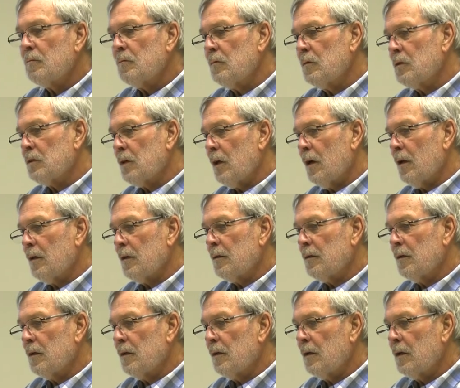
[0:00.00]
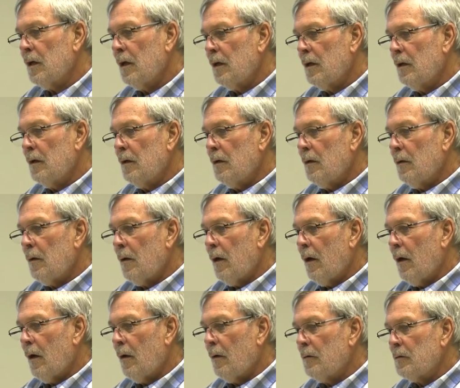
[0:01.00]
we saw that the
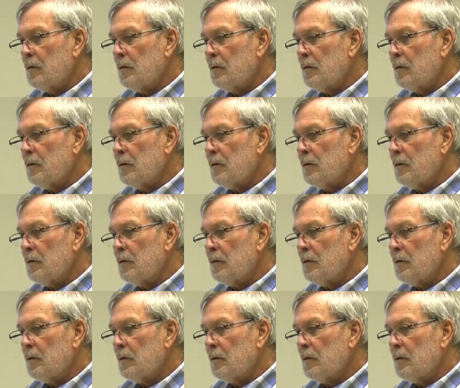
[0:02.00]
uh,